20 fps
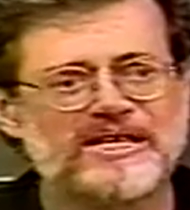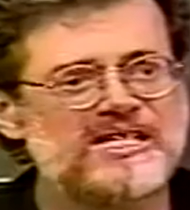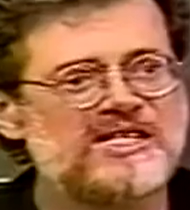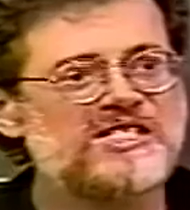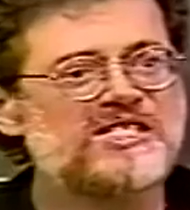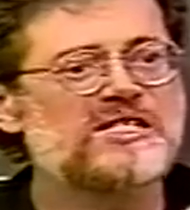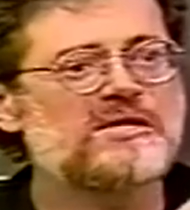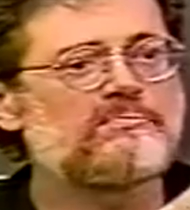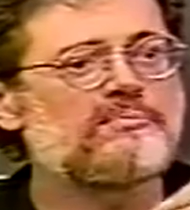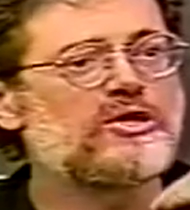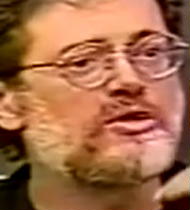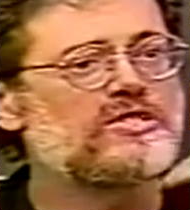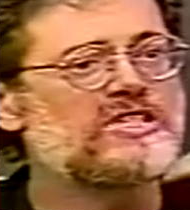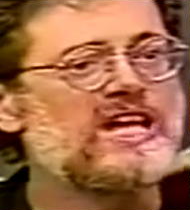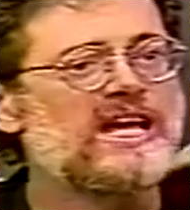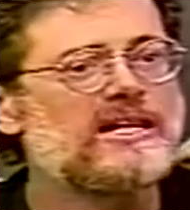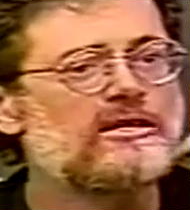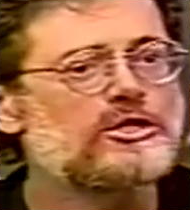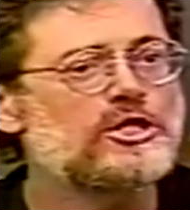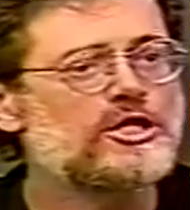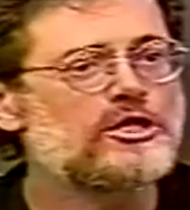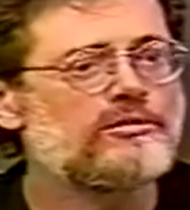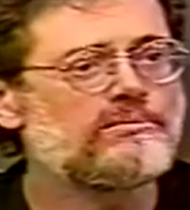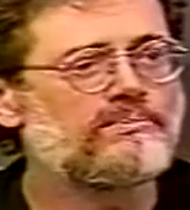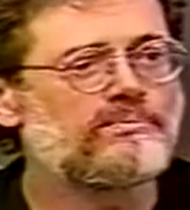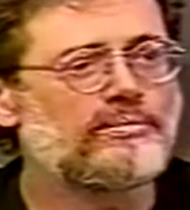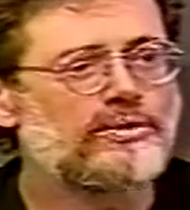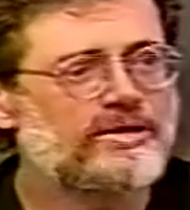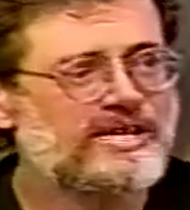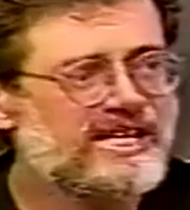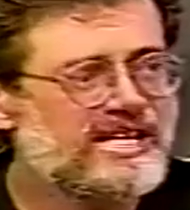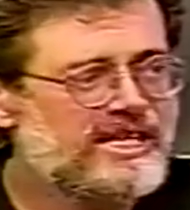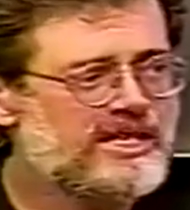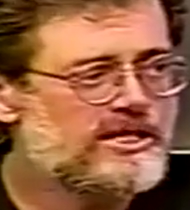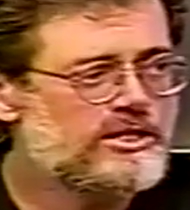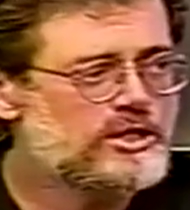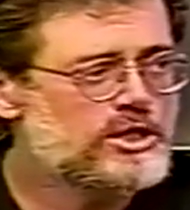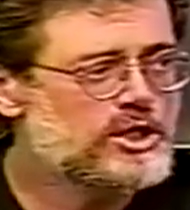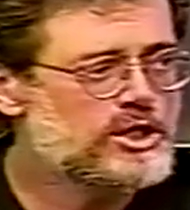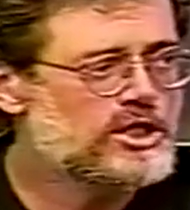is a potential
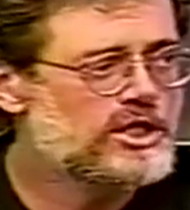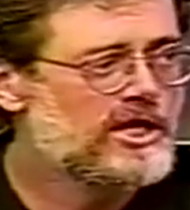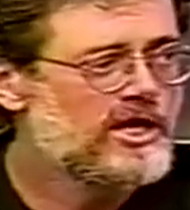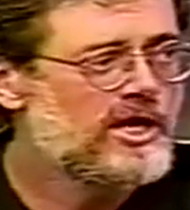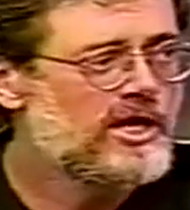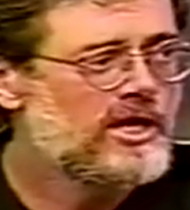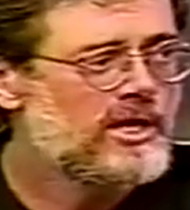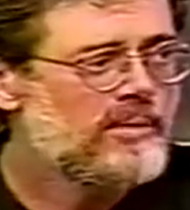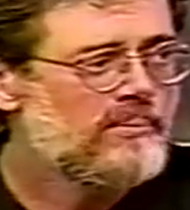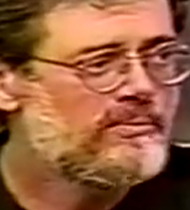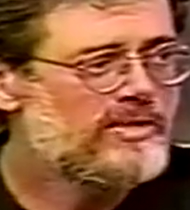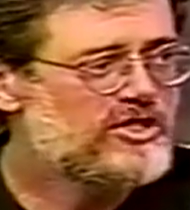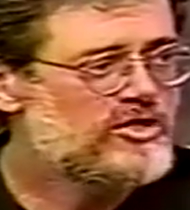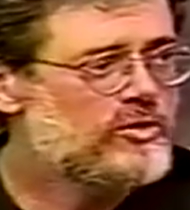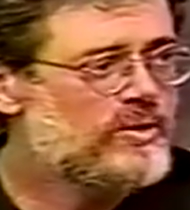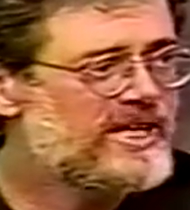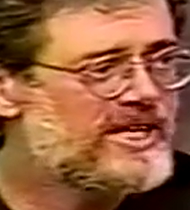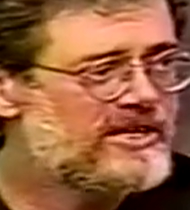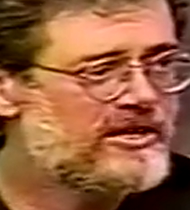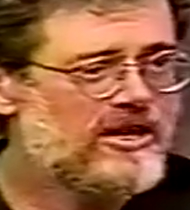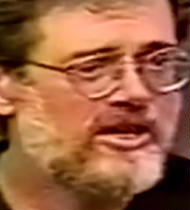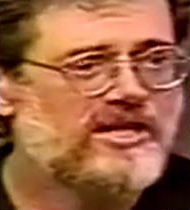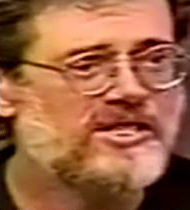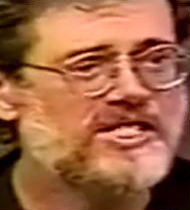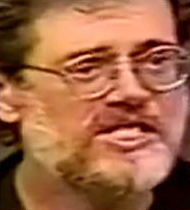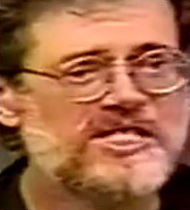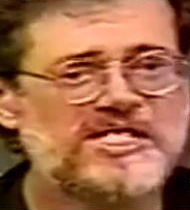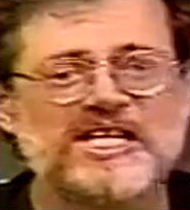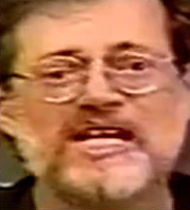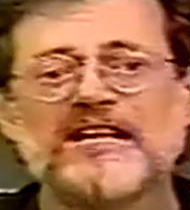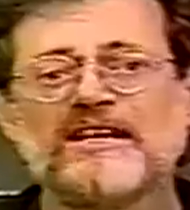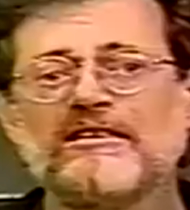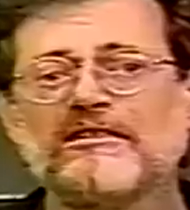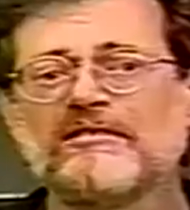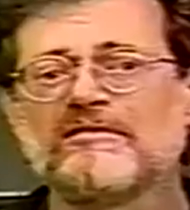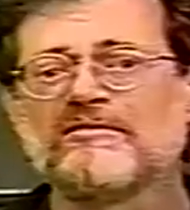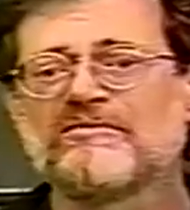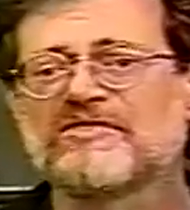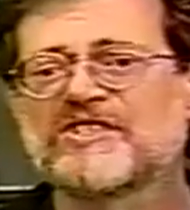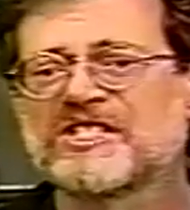bridge between
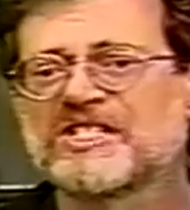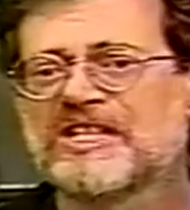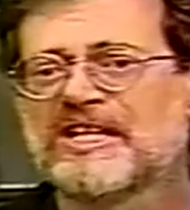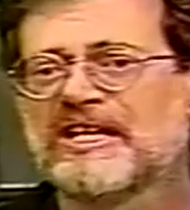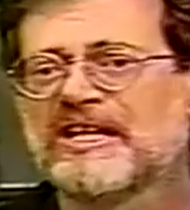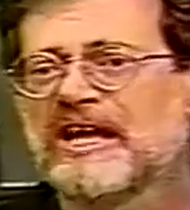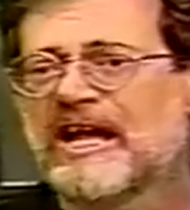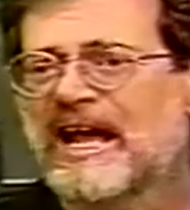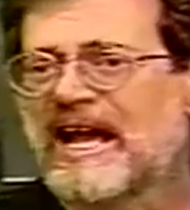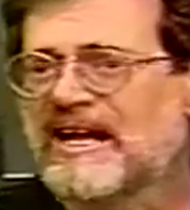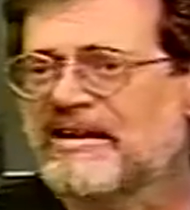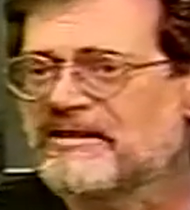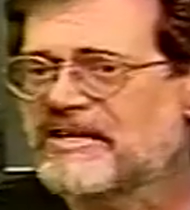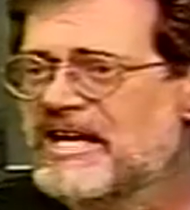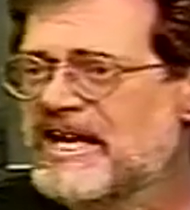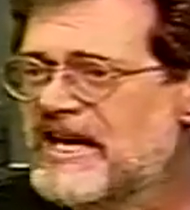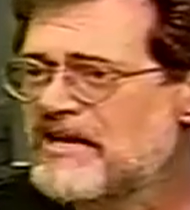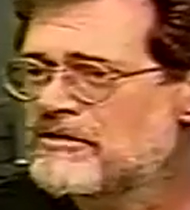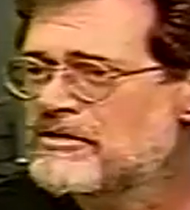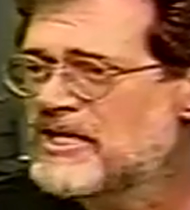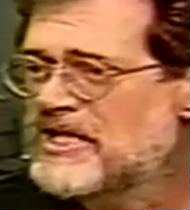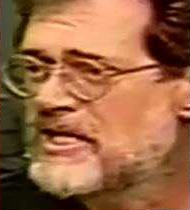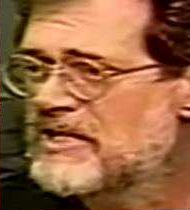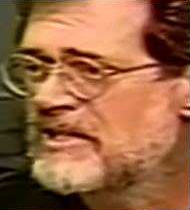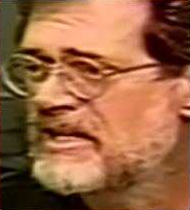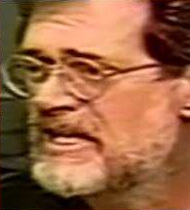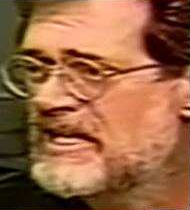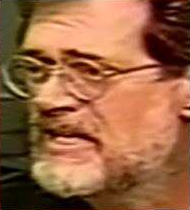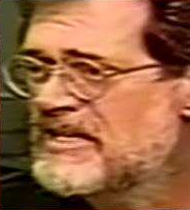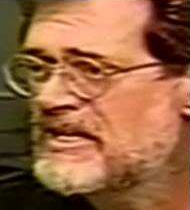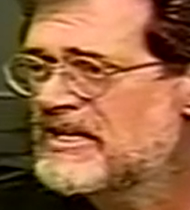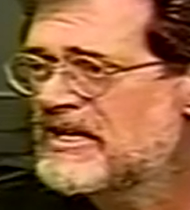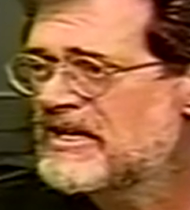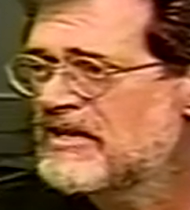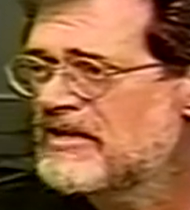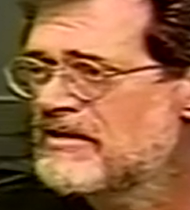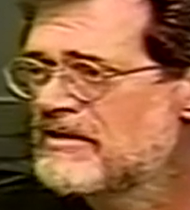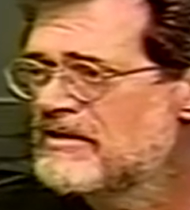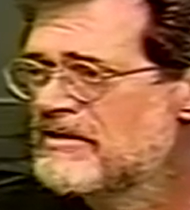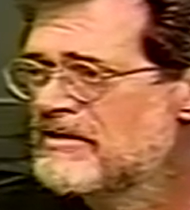ourselves and
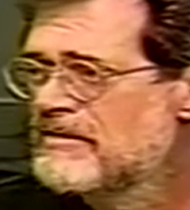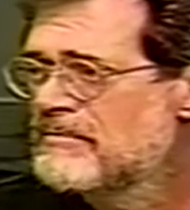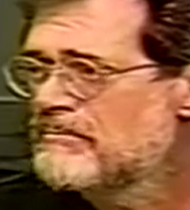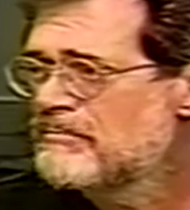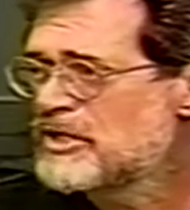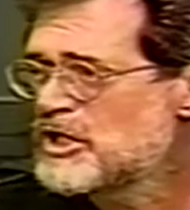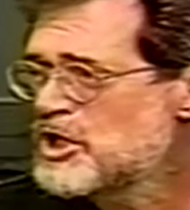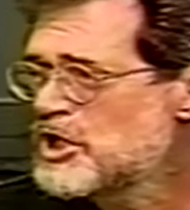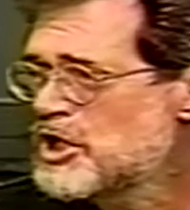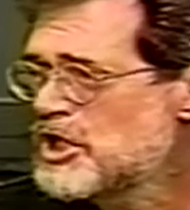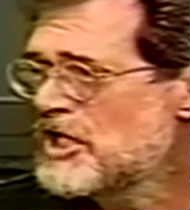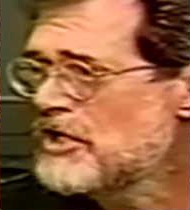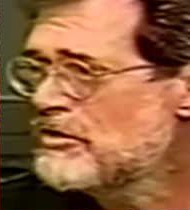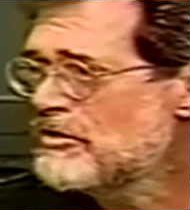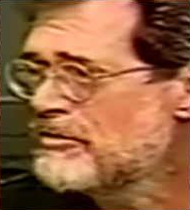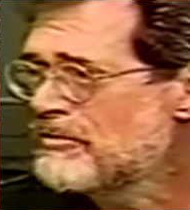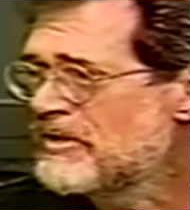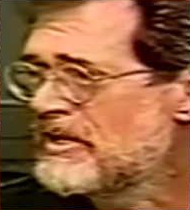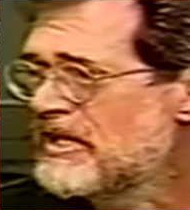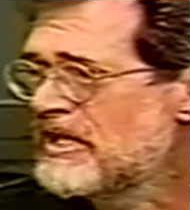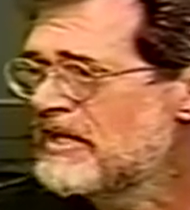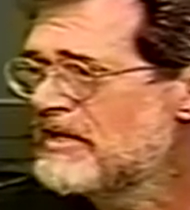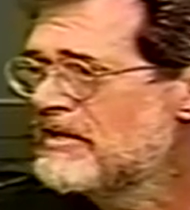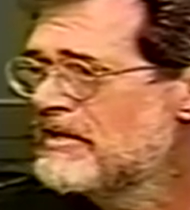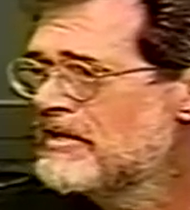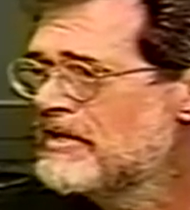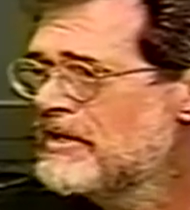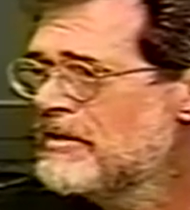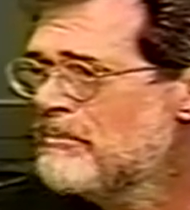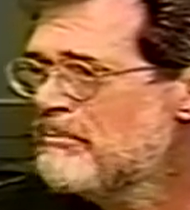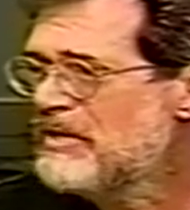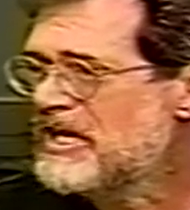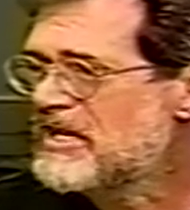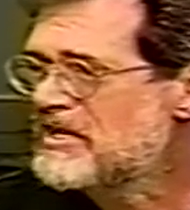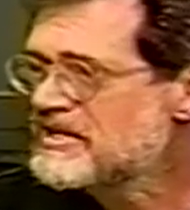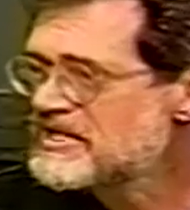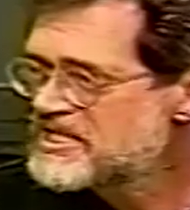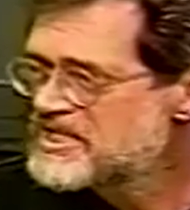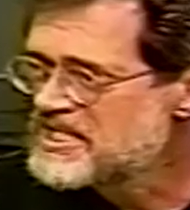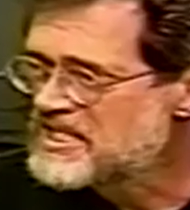calculating machinery.
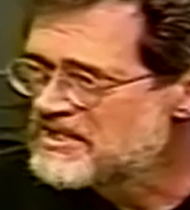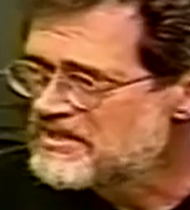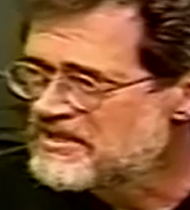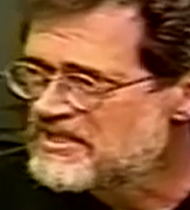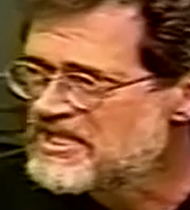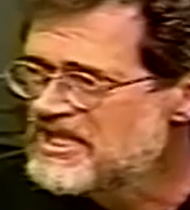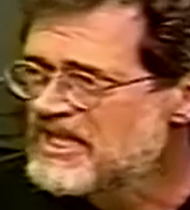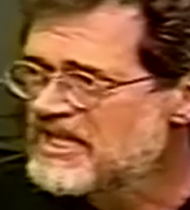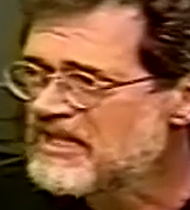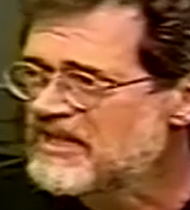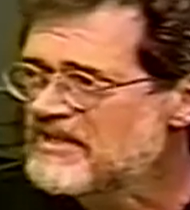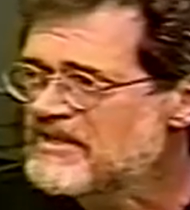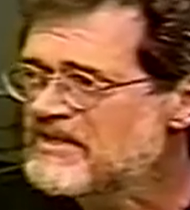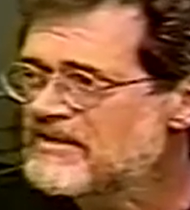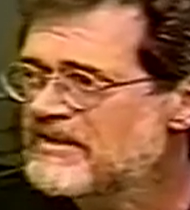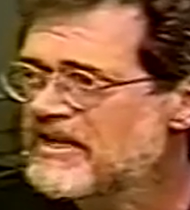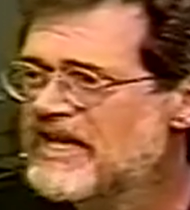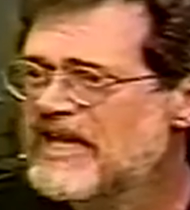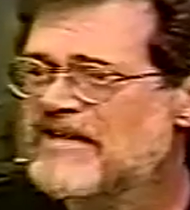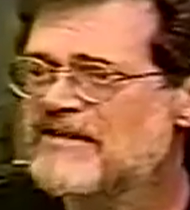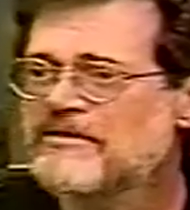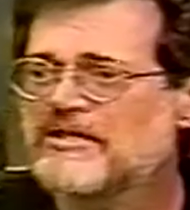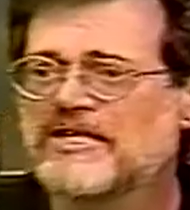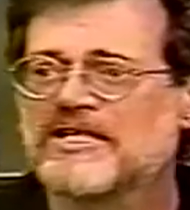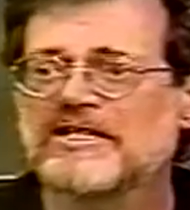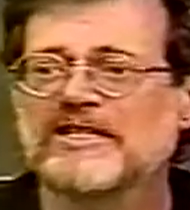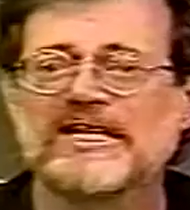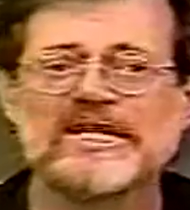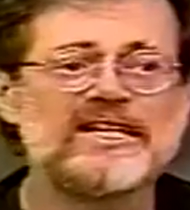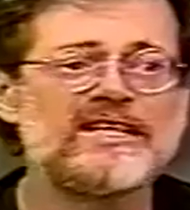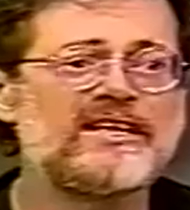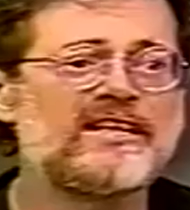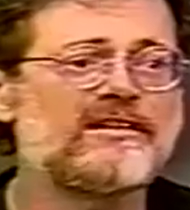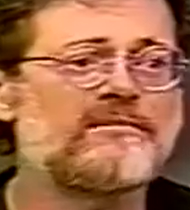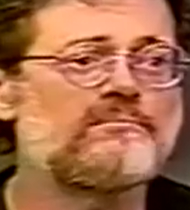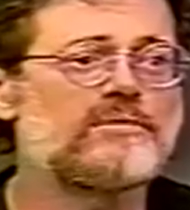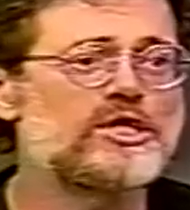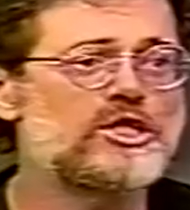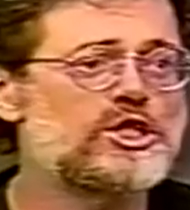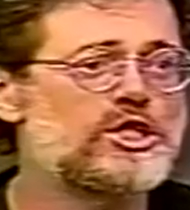Because indeed,
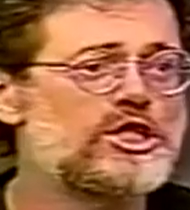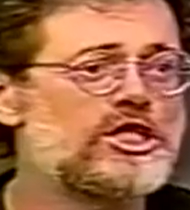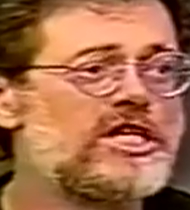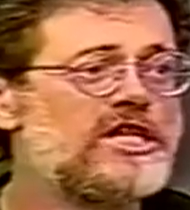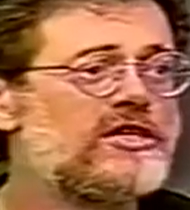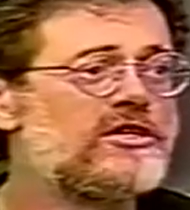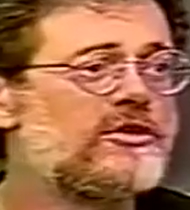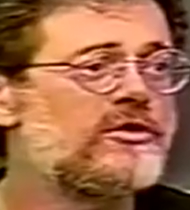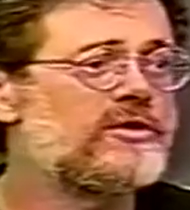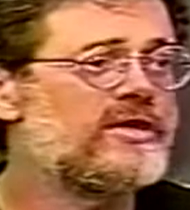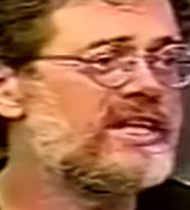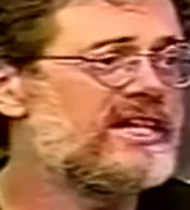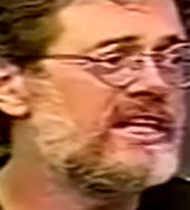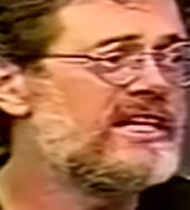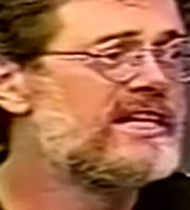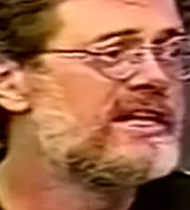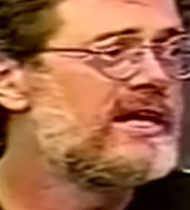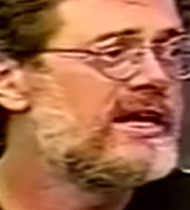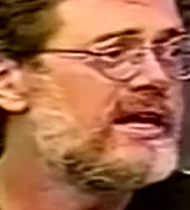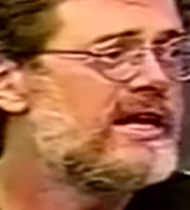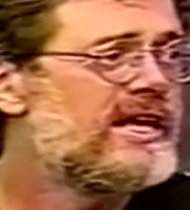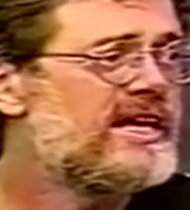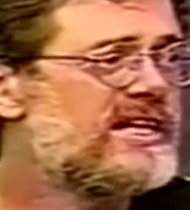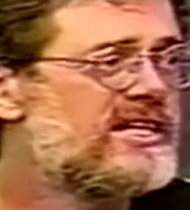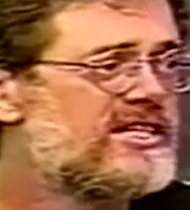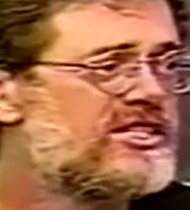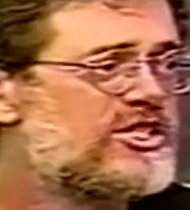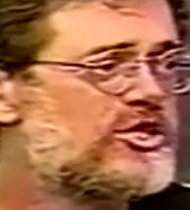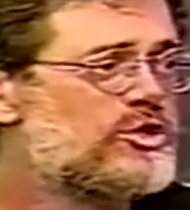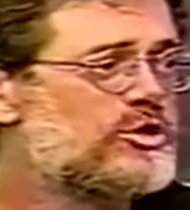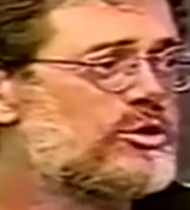calculating machinery is